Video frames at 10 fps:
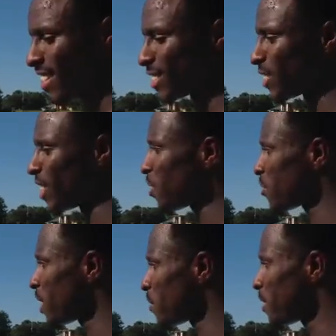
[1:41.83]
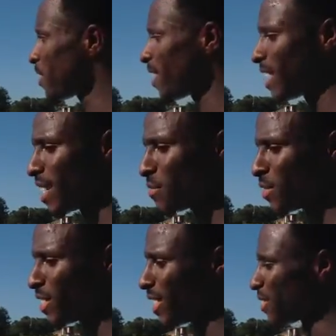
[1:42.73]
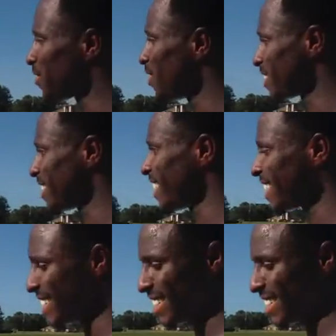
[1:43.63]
Yes, sir. That'll be great. I'll be really looking forward to that.